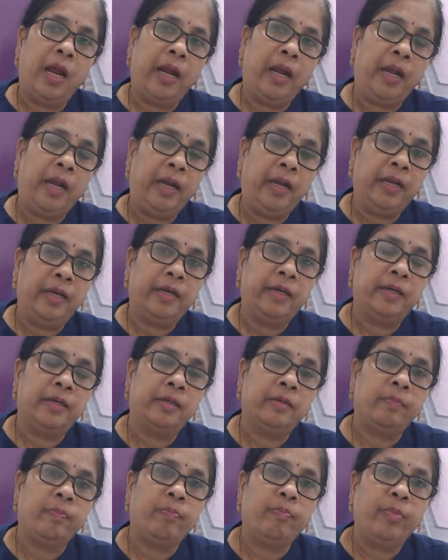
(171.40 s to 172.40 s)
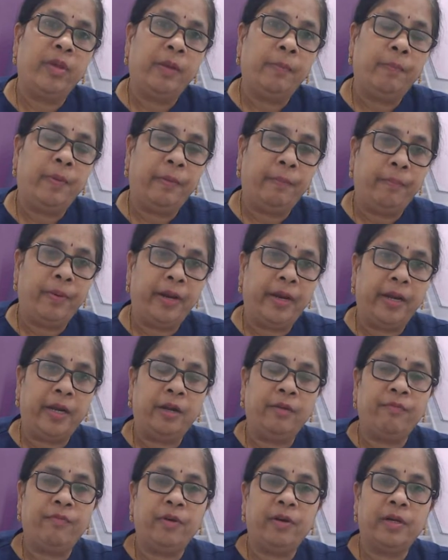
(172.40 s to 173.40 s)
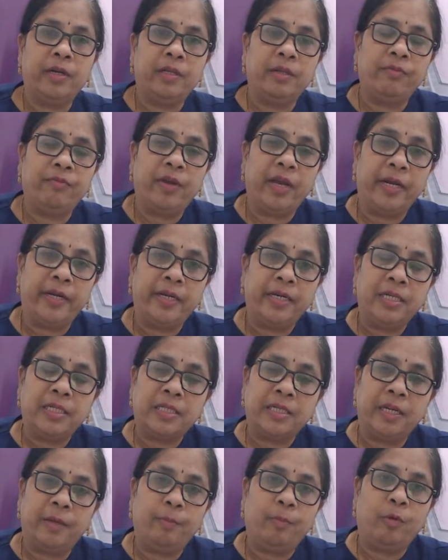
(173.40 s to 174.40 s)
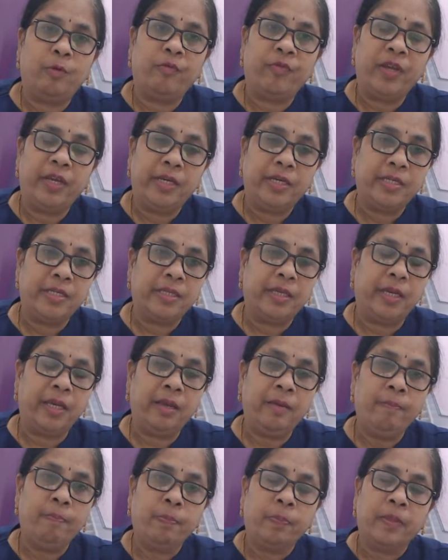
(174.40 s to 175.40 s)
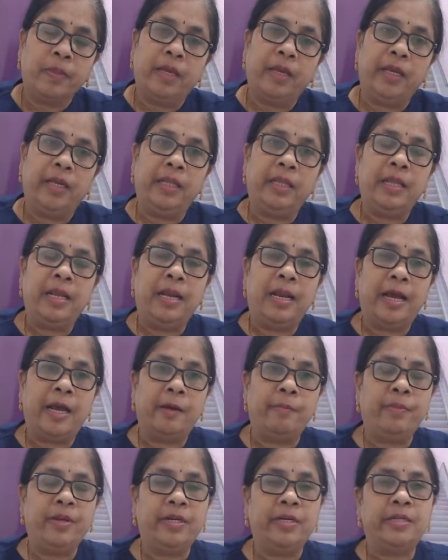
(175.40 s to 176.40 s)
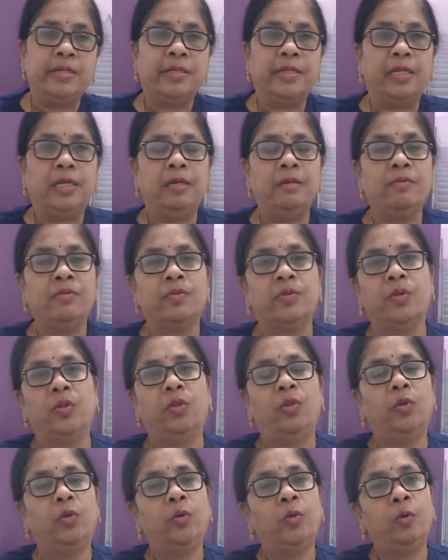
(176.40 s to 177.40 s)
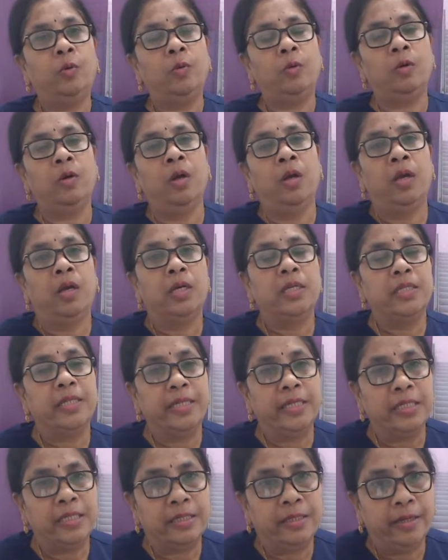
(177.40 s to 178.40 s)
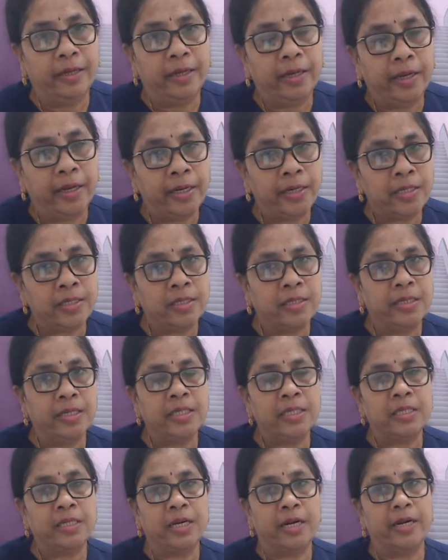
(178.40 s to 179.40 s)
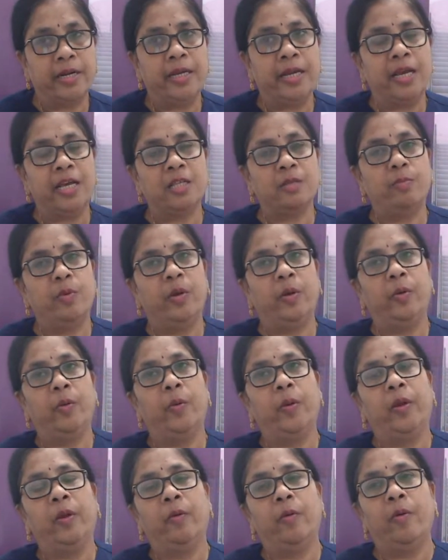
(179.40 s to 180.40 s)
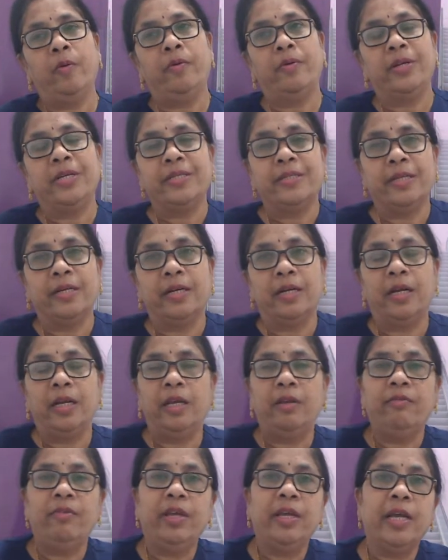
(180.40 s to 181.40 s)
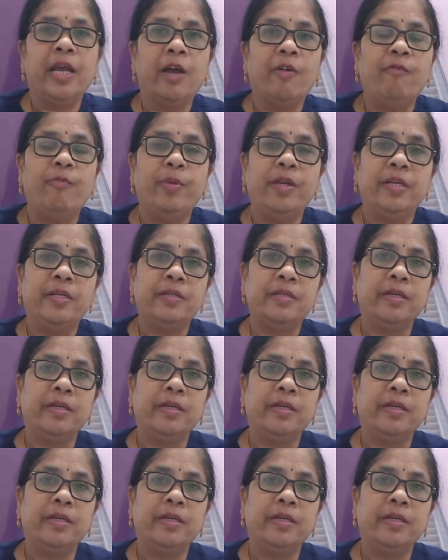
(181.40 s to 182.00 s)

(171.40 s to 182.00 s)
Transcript: and be prepared for the final step of ICSI in the lab itself. So though since decades this study has been going on, recently we have been